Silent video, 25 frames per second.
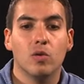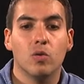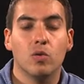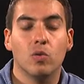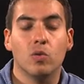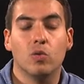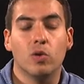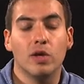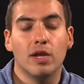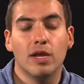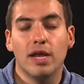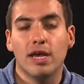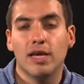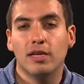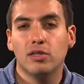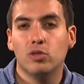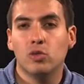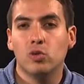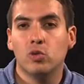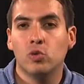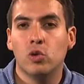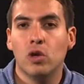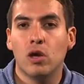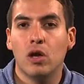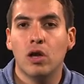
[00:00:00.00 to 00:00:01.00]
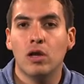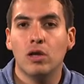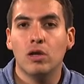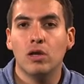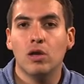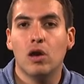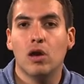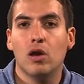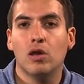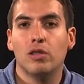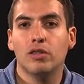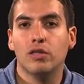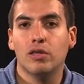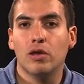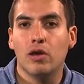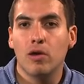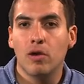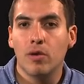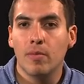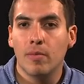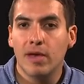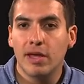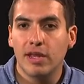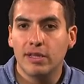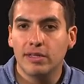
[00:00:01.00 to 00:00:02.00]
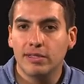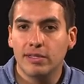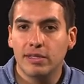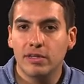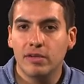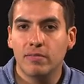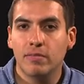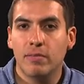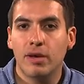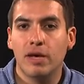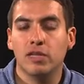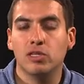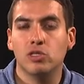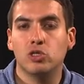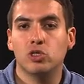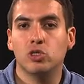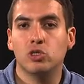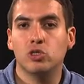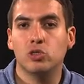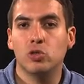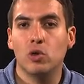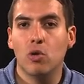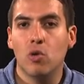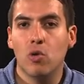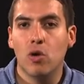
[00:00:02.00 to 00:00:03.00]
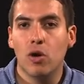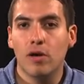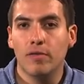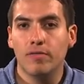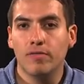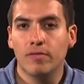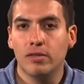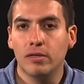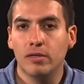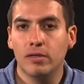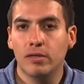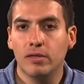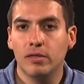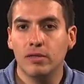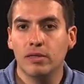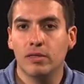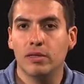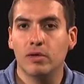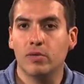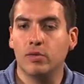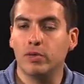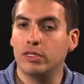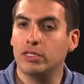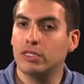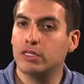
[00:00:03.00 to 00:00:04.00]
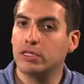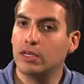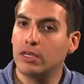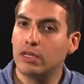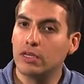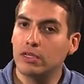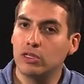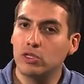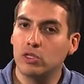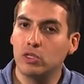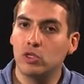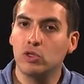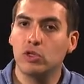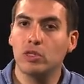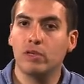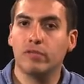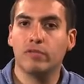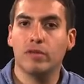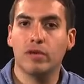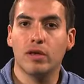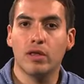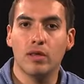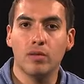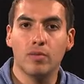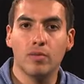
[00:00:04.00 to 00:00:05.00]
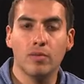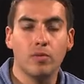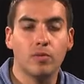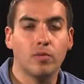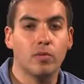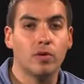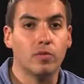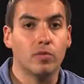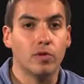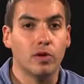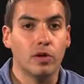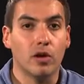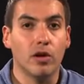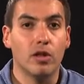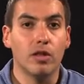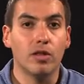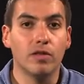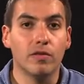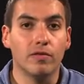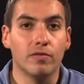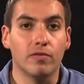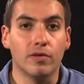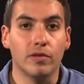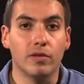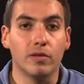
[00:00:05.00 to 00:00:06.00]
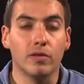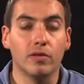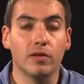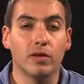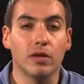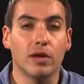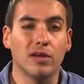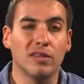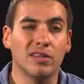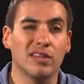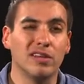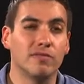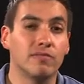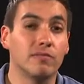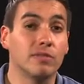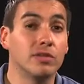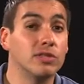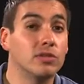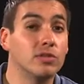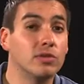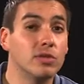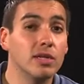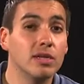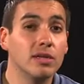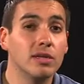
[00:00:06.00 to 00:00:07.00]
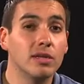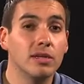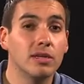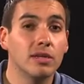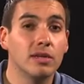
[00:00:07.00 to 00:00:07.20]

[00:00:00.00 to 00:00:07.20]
We like to run on the automatic state of mind so often that we tend to develop what we call in the field cognitive misery,